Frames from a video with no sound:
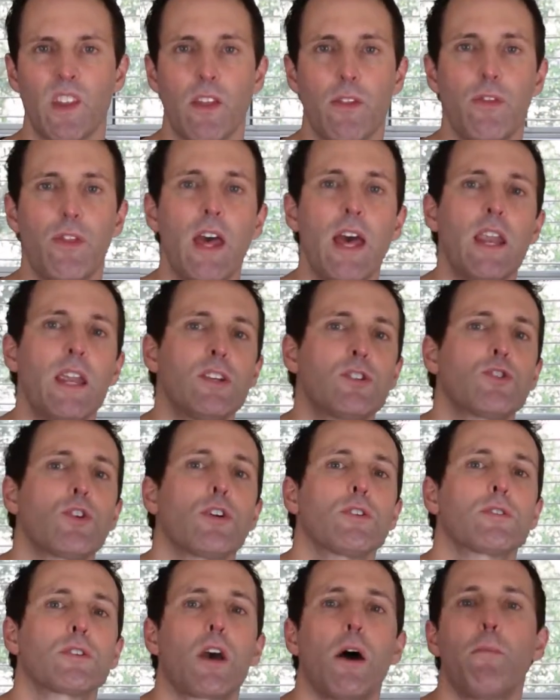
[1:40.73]
Then it
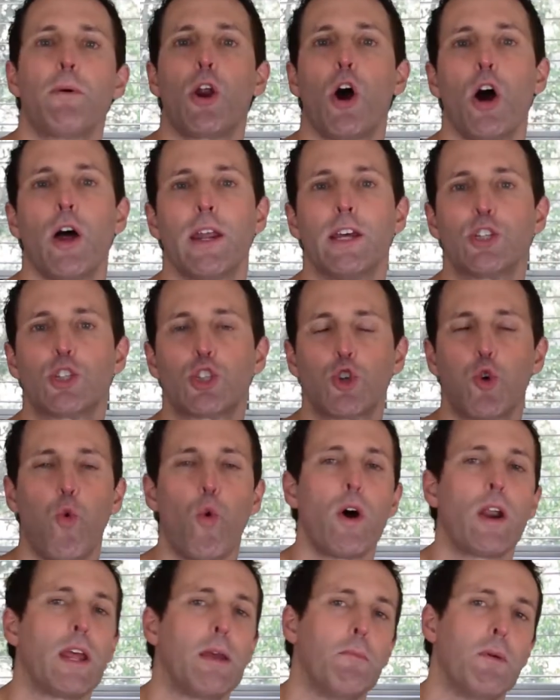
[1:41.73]
starts coming on at
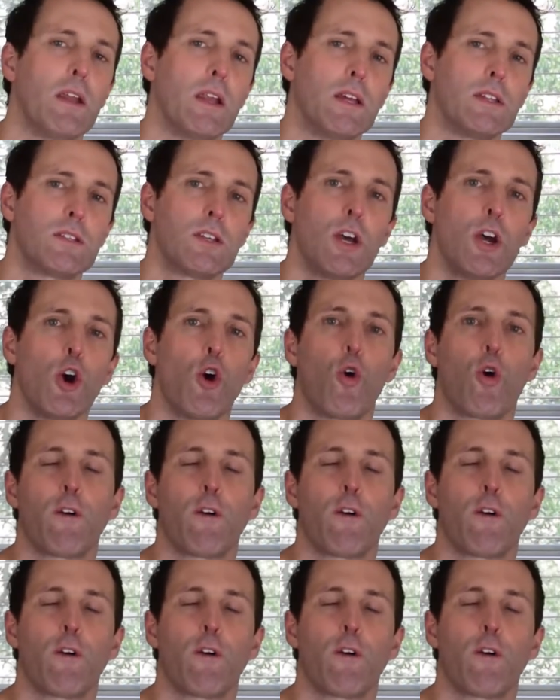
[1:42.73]
20 minutes,